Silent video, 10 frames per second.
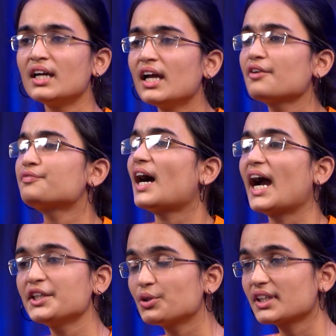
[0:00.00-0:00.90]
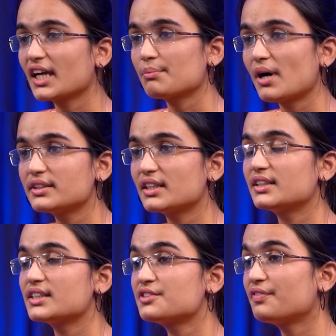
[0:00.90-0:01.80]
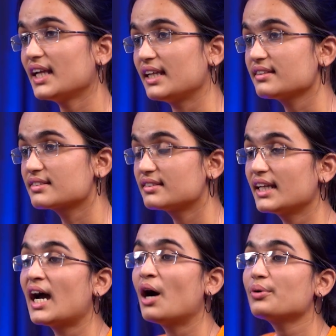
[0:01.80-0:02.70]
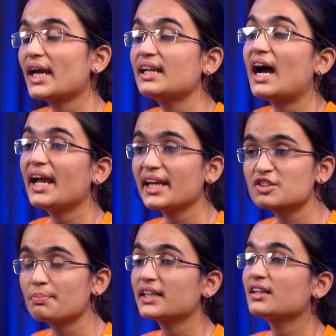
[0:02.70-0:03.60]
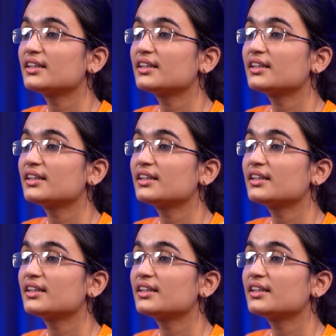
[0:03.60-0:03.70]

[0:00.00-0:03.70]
If I don't care about others' feelings, then how can I expect